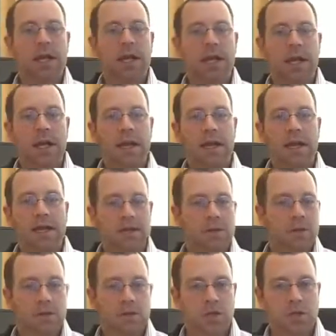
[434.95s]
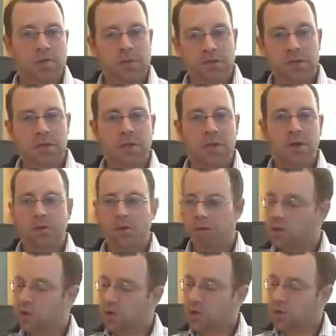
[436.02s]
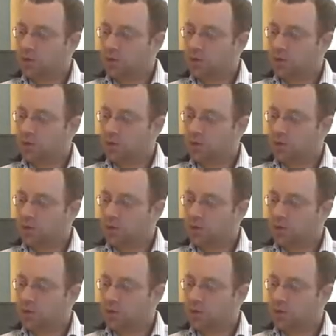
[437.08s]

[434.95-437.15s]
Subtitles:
and as I was looking for something else to do,